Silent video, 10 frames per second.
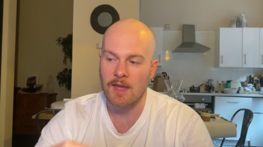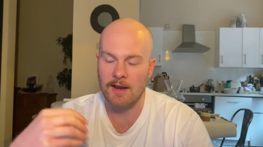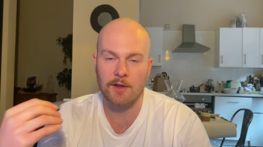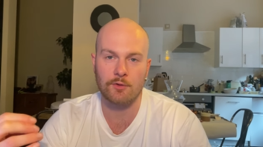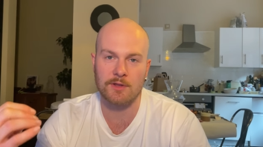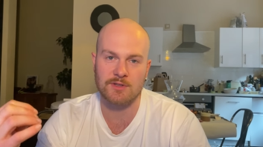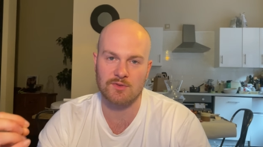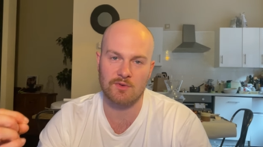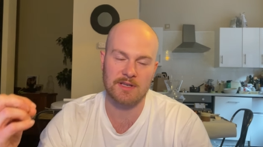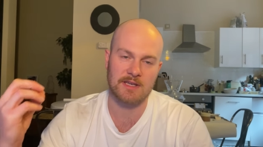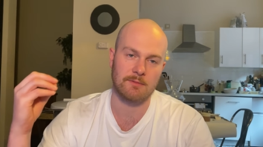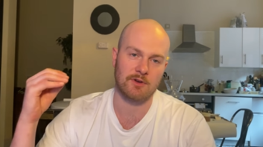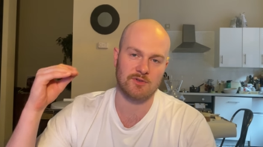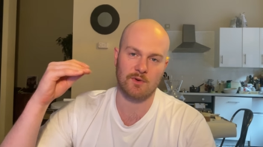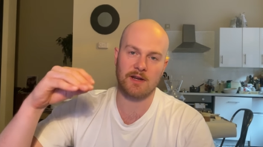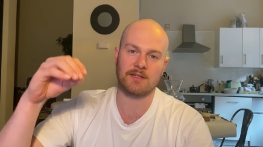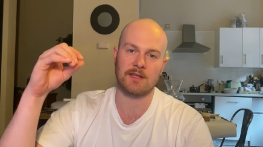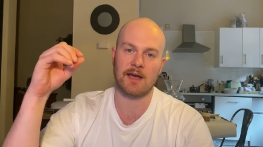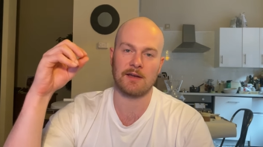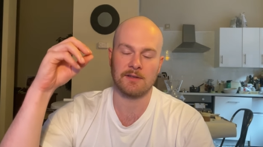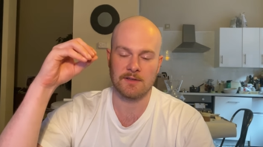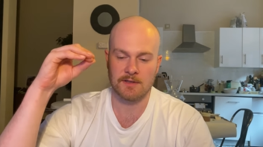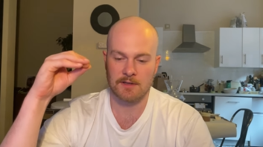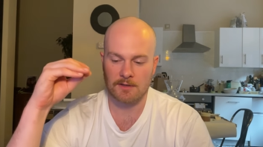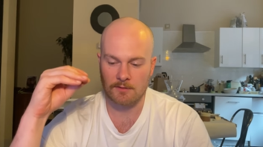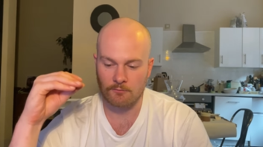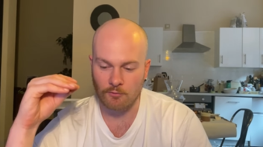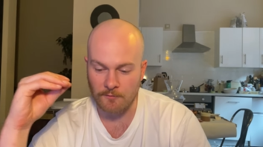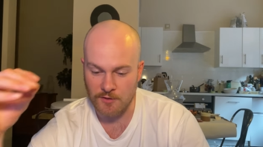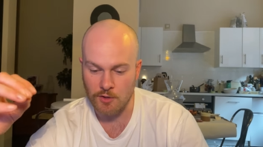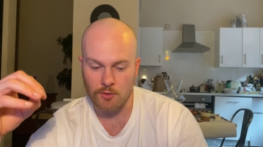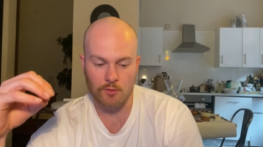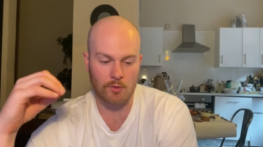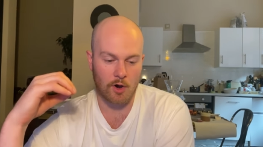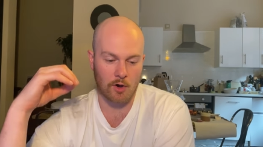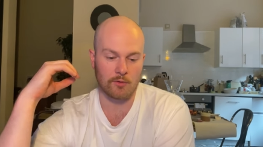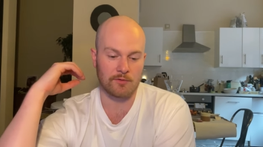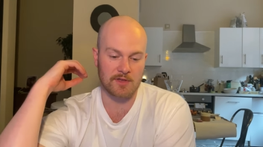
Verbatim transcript: And I thought this was really key because when I did that review on